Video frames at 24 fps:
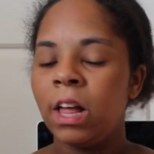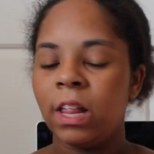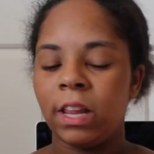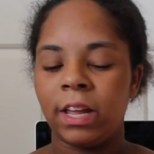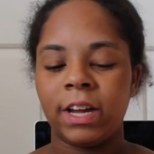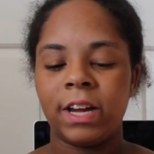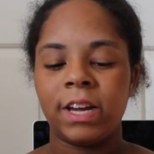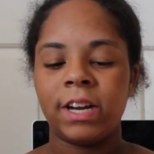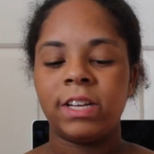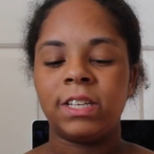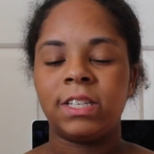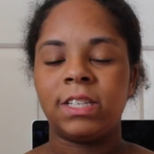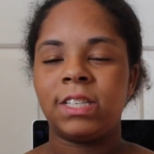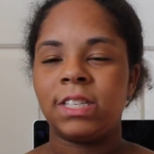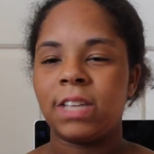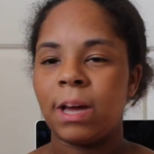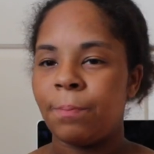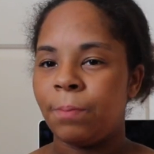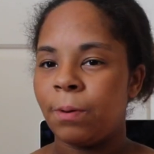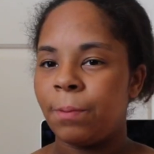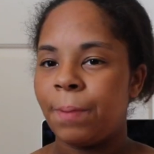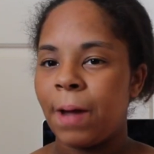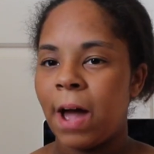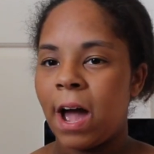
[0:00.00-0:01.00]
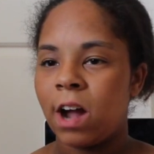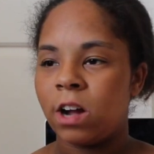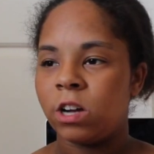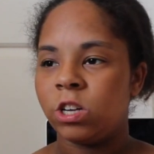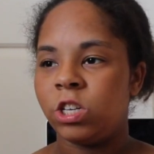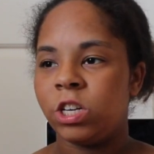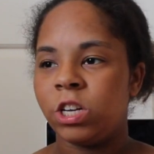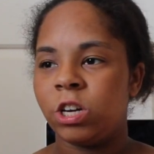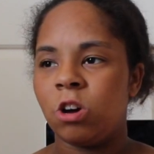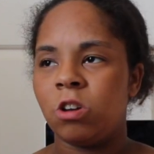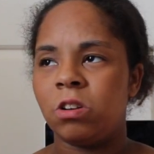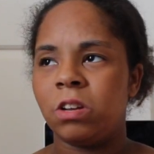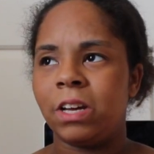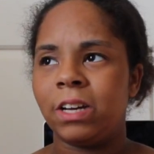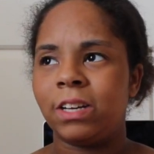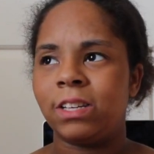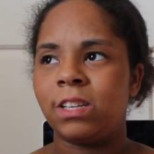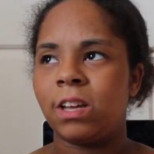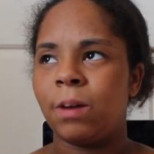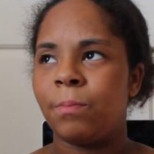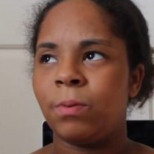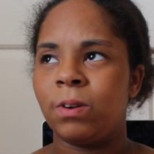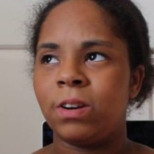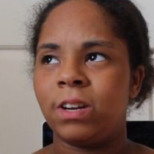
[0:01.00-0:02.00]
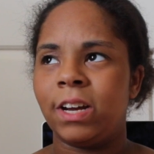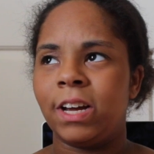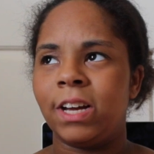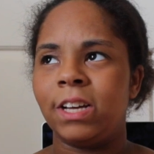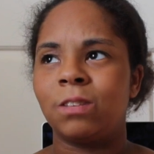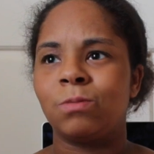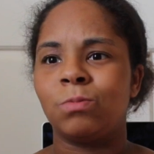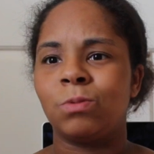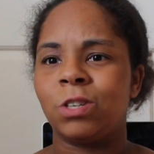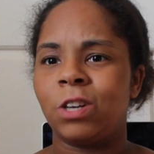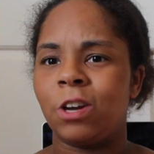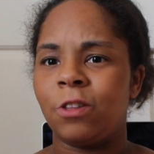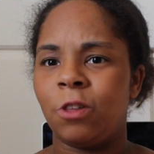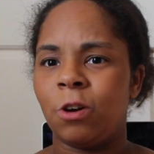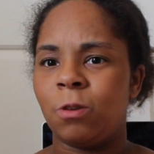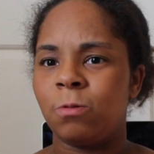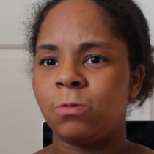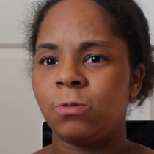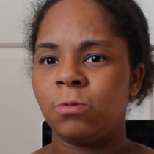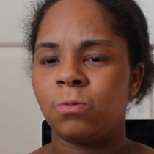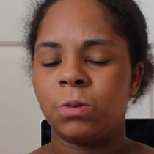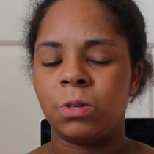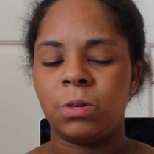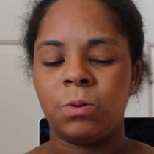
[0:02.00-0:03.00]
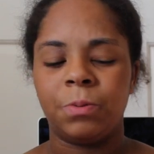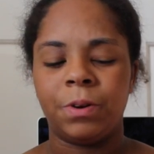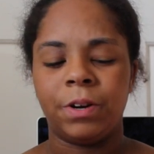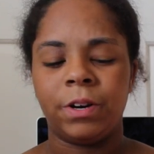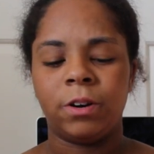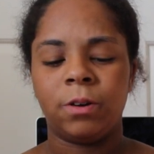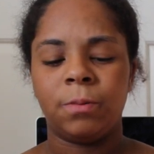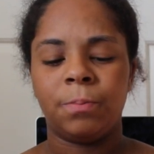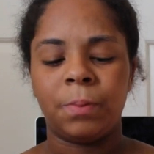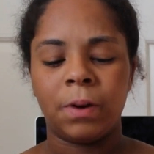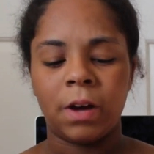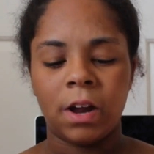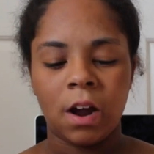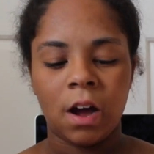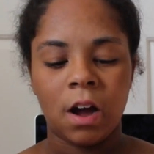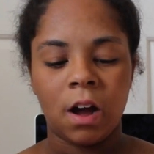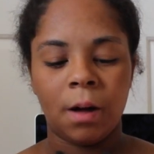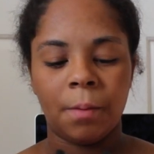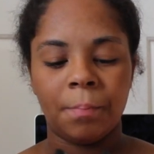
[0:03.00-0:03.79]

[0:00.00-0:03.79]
like in a separate packaging on like separate days, which I thought was really weird, but